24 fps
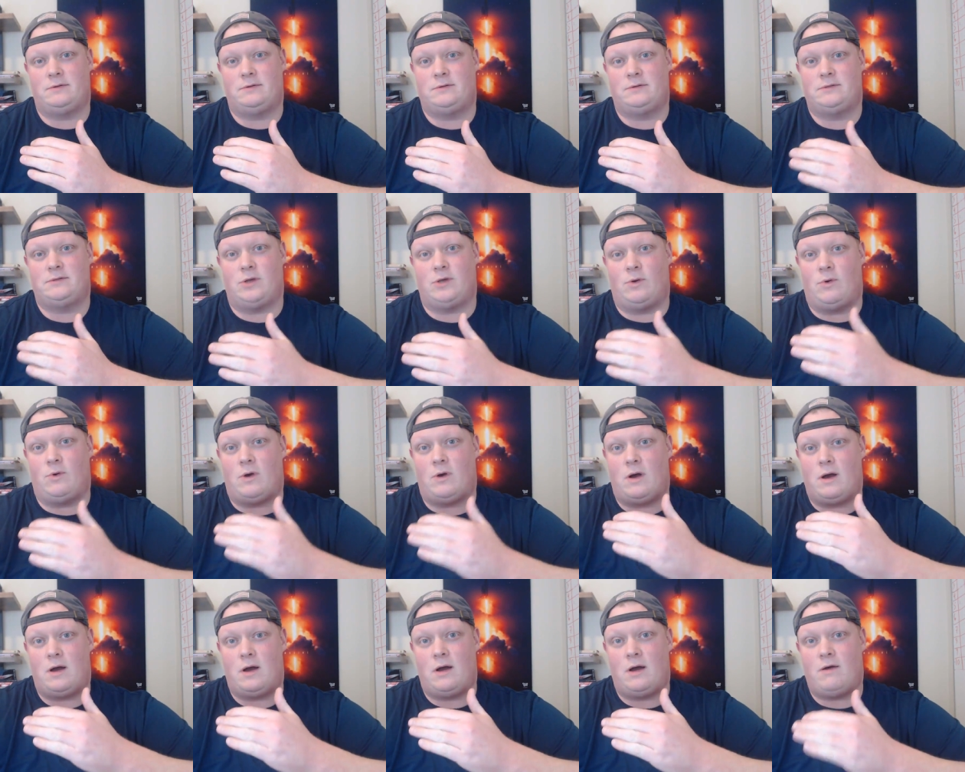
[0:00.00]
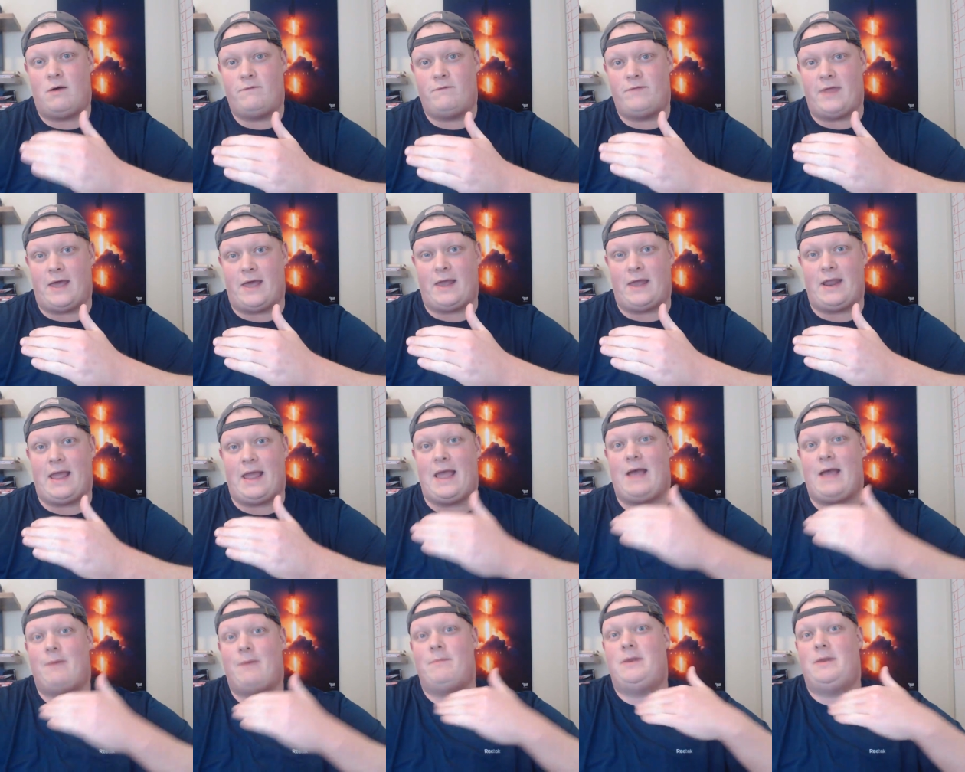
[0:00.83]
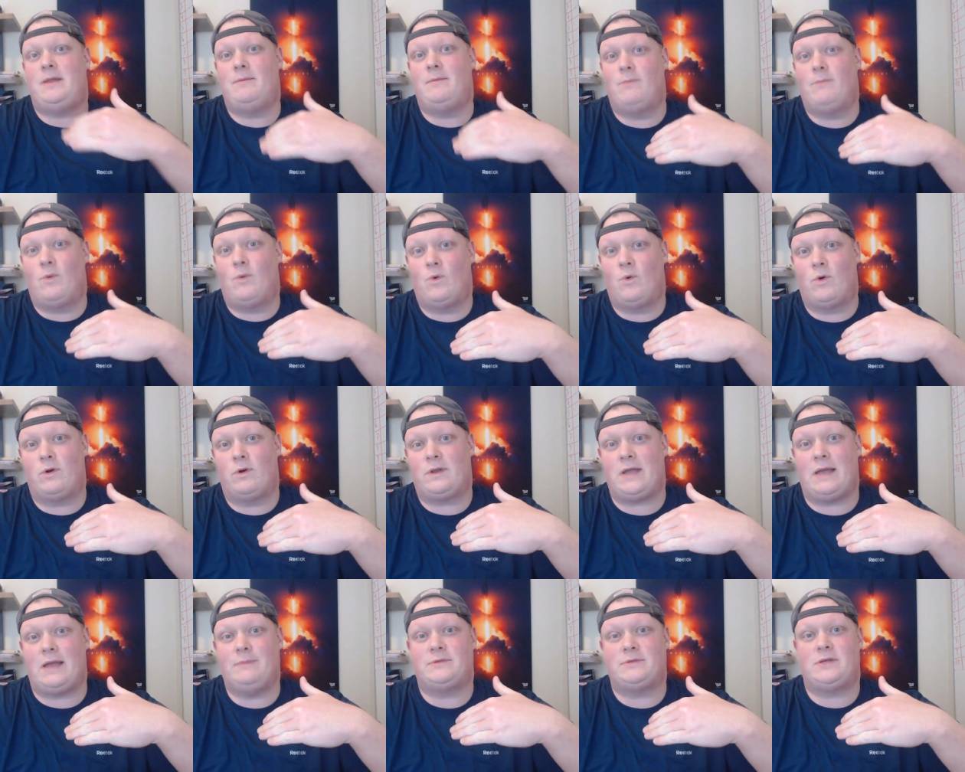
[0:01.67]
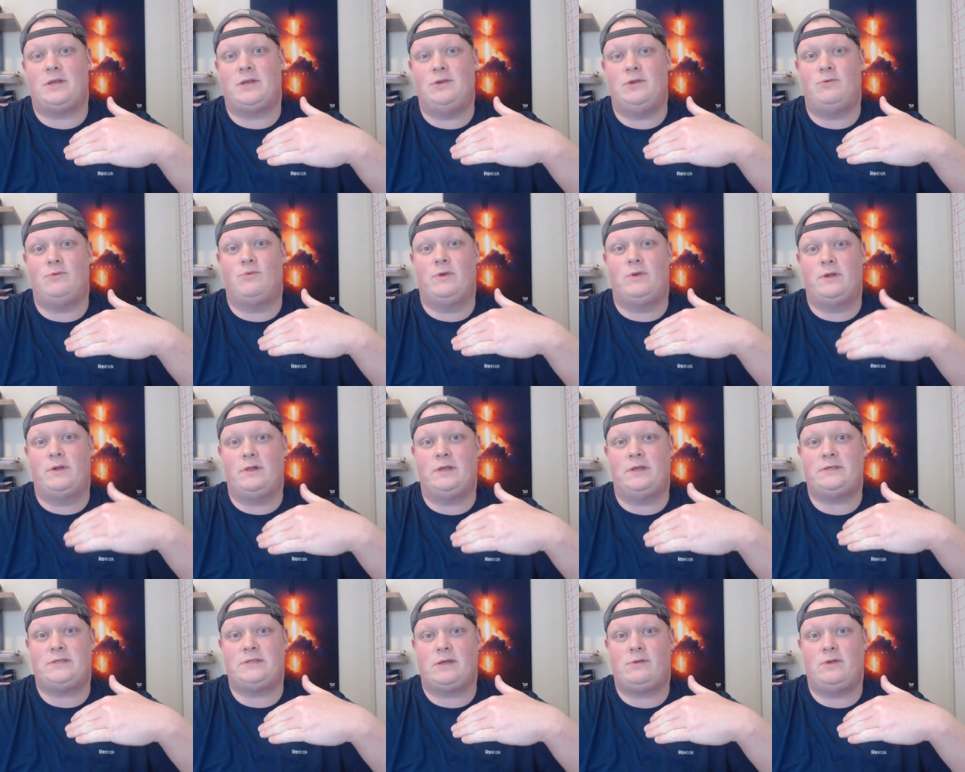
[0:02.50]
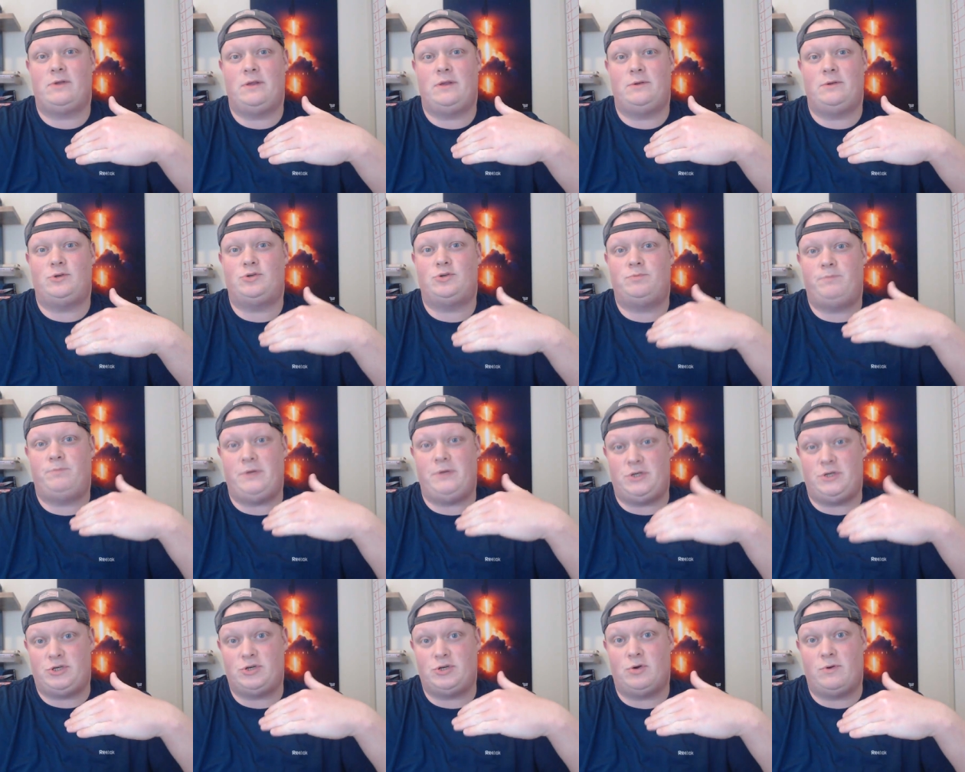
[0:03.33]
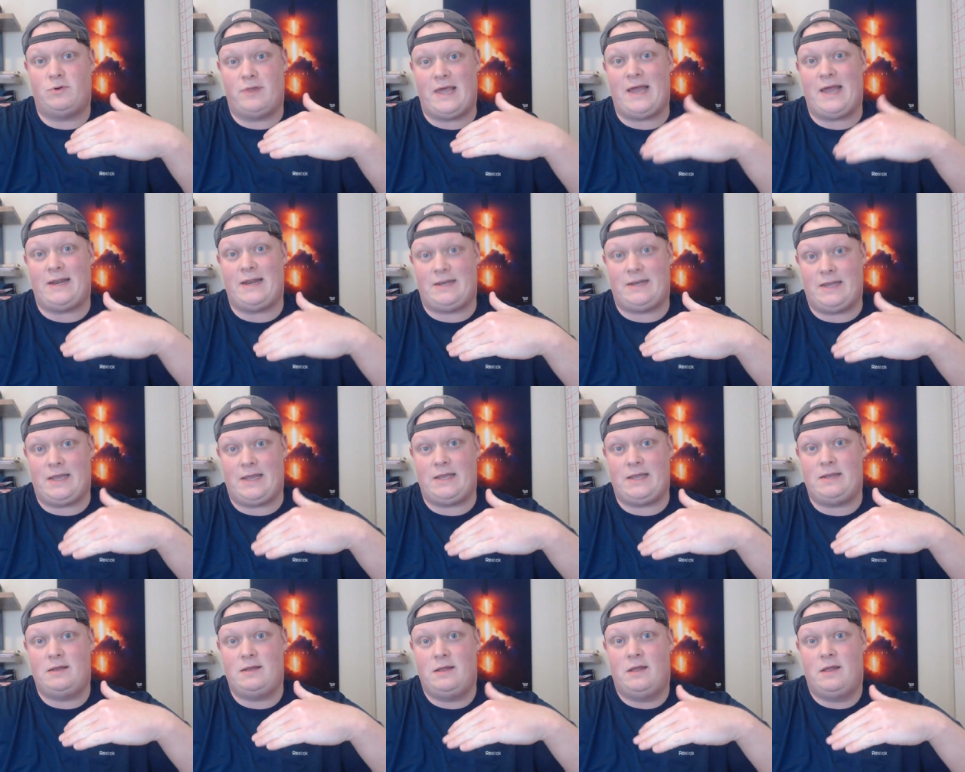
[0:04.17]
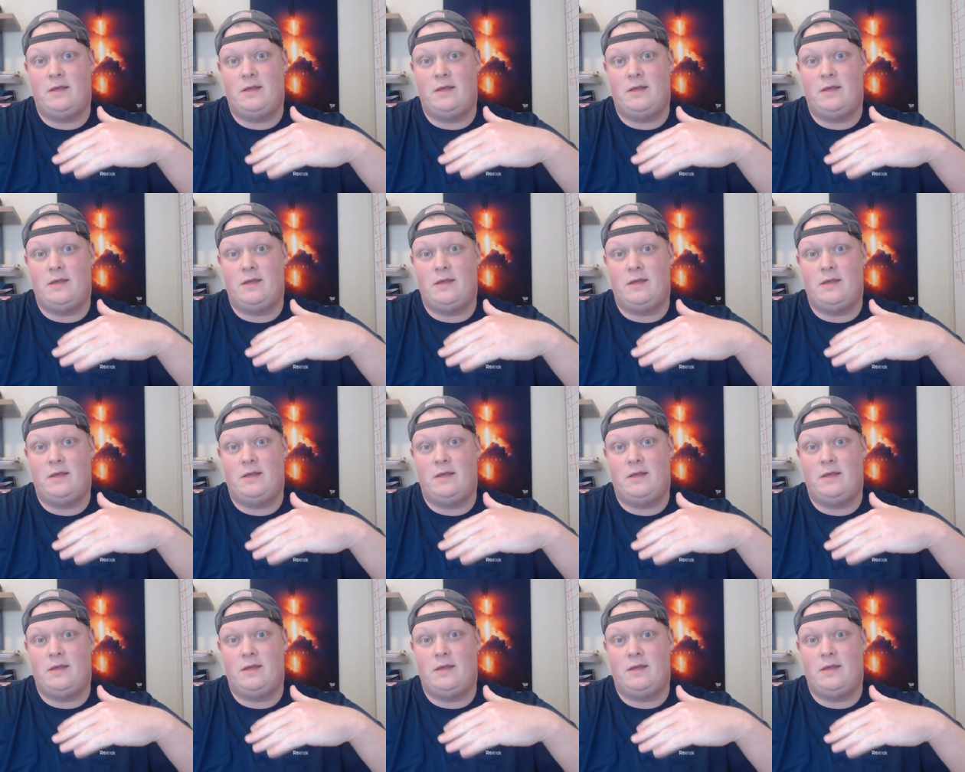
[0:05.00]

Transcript: So of that, how many more times can you realistically be shown that day